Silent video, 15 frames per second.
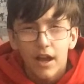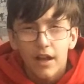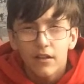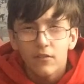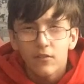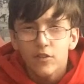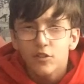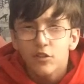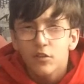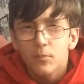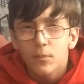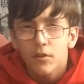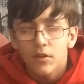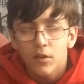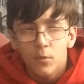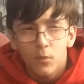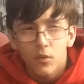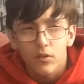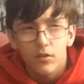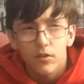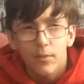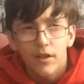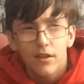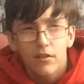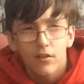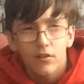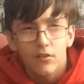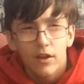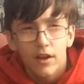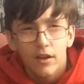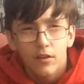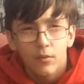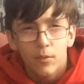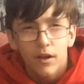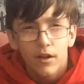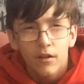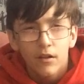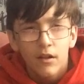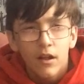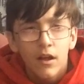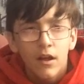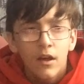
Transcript: and Vision's body was to be inside the cradle as well,